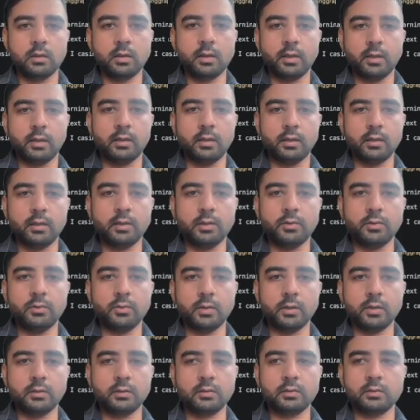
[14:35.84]
And then you
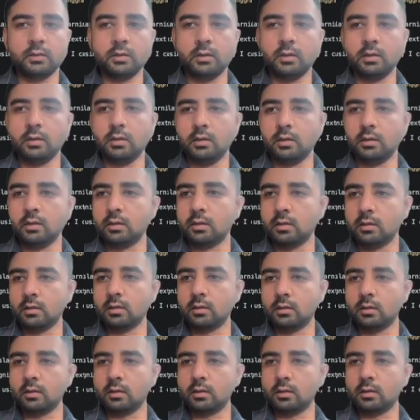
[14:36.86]
can see
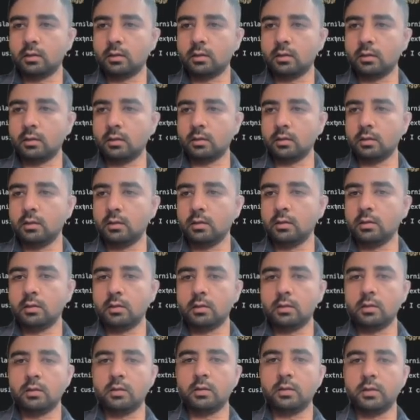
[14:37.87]

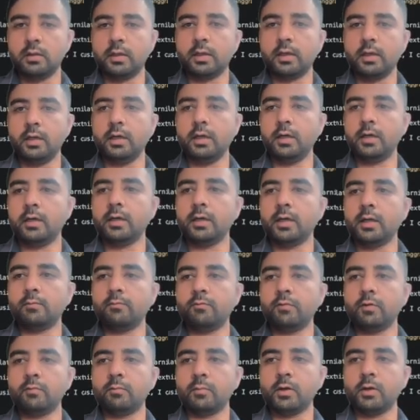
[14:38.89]
that I needed
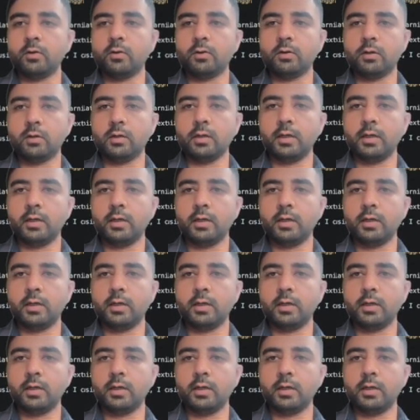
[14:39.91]
help with my order.